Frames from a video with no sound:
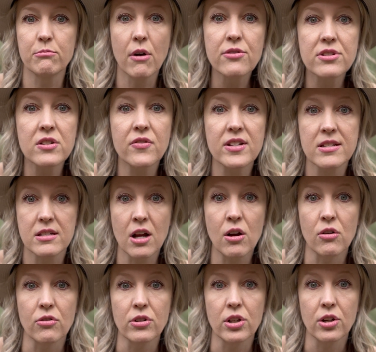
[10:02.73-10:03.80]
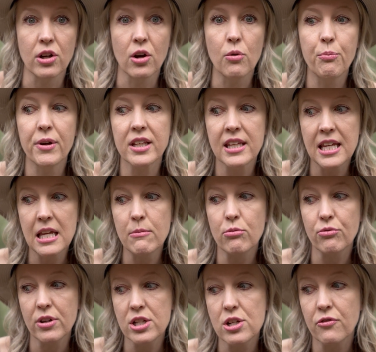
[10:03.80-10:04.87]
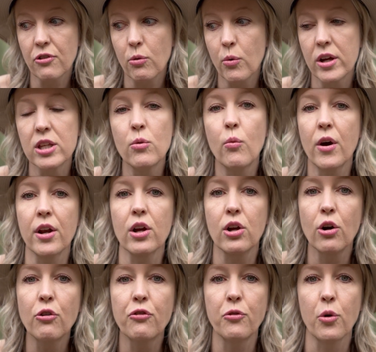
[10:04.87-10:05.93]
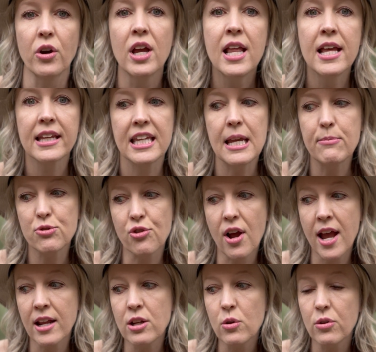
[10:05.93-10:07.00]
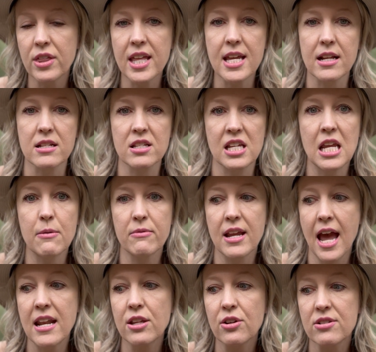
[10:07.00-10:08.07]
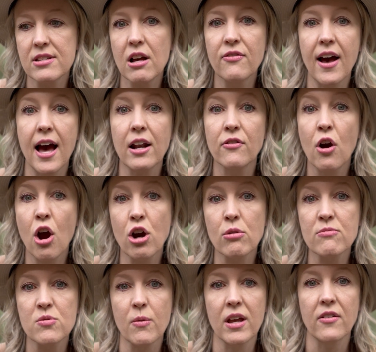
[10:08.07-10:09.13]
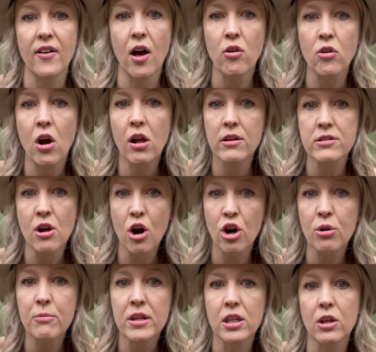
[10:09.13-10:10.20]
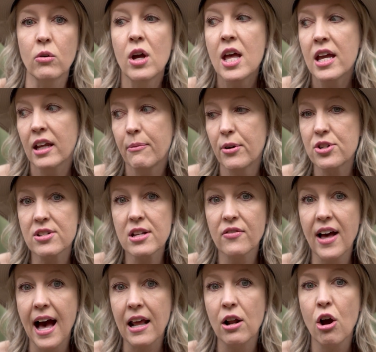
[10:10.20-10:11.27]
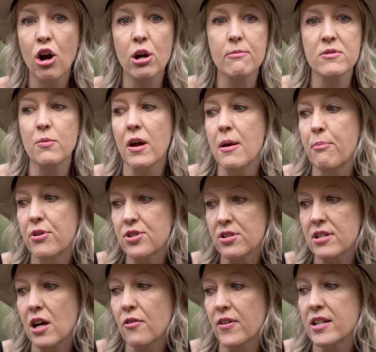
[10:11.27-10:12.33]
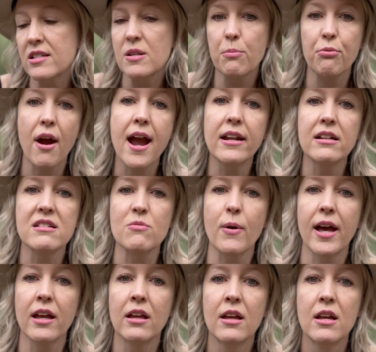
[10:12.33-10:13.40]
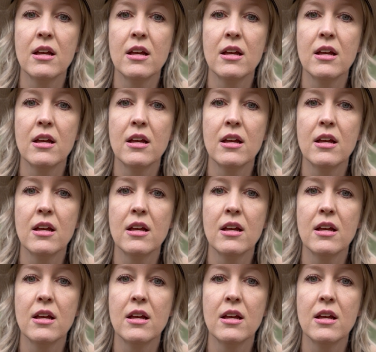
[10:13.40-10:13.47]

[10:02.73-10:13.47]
most of us don't, but keep reaching for what you want to go for. Keep trying new things. Keep getting yourself out of harm's way. If alcohol is harming you, put yourself out of harm's way. Put yourself in sobriety's way.